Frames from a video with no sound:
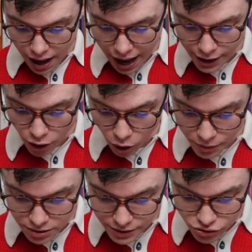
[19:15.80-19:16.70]
And all we
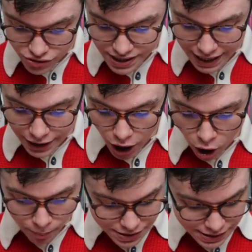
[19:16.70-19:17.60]
do is just take the
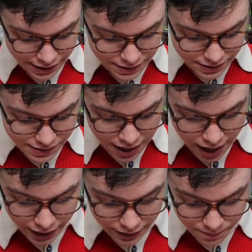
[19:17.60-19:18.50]
opposite
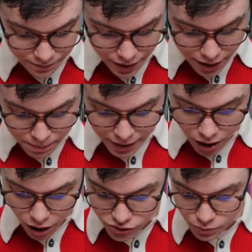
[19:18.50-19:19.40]
sign
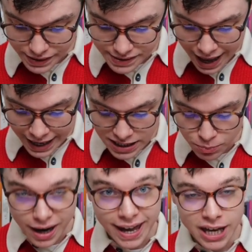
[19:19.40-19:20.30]
because we set each
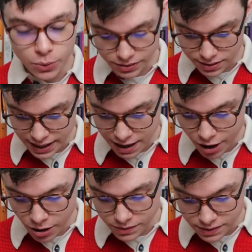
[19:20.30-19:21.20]
bracket equal to
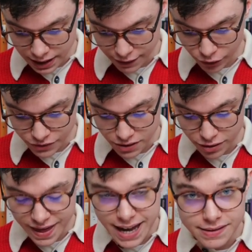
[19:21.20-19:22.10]
zero to give us
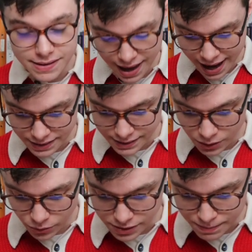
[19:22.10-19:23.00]
this, x is
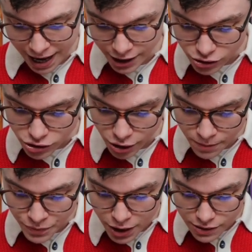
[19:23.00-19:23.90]
equal to minus
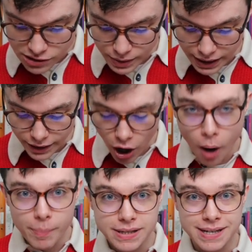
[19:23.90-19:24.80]
two. So we need the
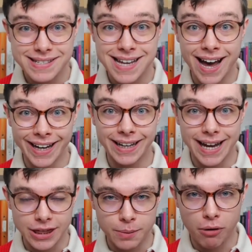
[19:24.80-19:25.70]
opposite sign
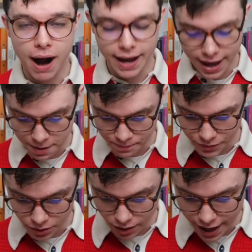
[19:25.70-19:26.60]
in the bracket
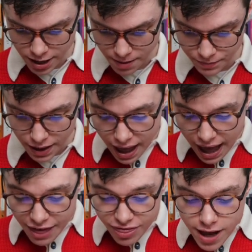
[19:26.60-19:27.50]
okay?
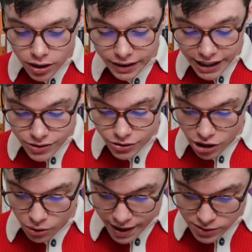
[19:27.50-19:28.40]
And then all I need to
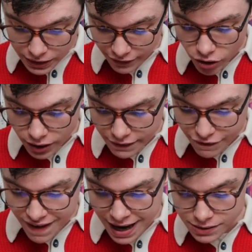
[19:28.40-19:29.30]
do is, well, I've got it
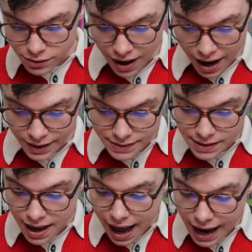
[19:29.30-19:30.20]
factorised.
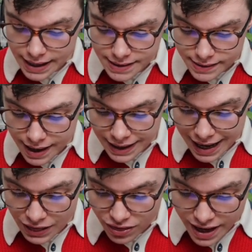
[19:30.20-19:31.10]
I need to get it
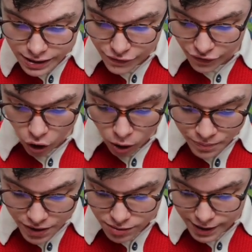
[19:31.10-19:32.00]
in this
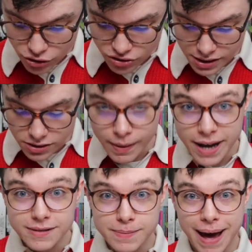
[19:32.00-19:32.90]
form, so I just need to
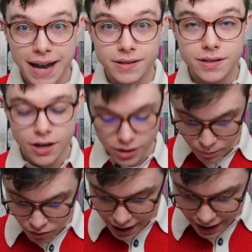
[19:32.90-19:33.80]
expand the
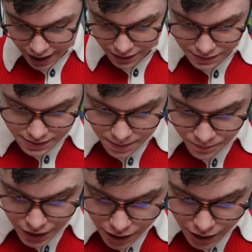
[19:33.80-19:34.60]
brackets.